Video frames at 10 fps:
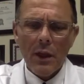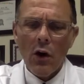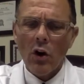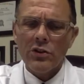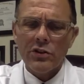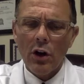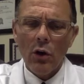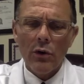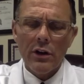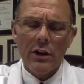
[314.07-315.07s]

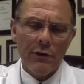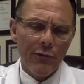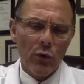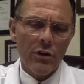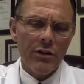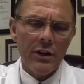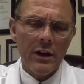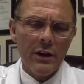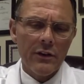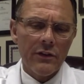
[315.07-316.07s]
Also, the fourth thing
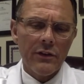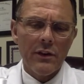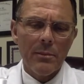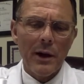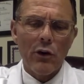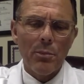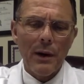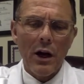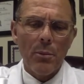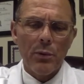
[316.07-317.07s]
is the
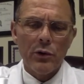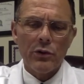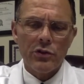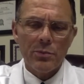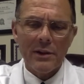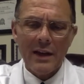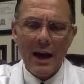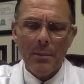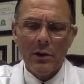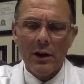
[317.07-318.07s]
microbiome produces
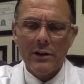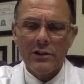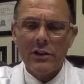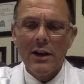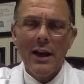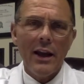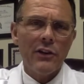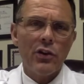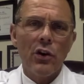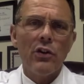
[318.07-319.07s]
metabolites and
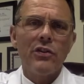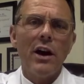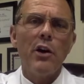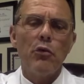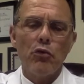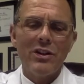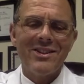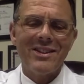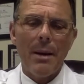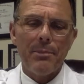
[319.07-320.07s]
turns on
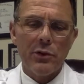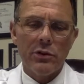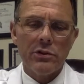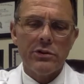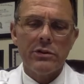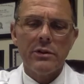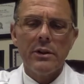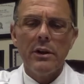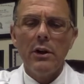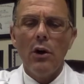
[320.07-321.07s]
receptors
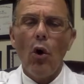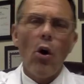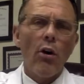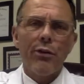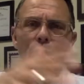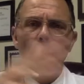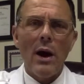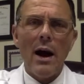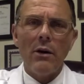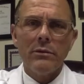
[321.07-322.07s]
all
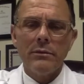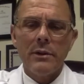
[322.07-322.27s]
throughout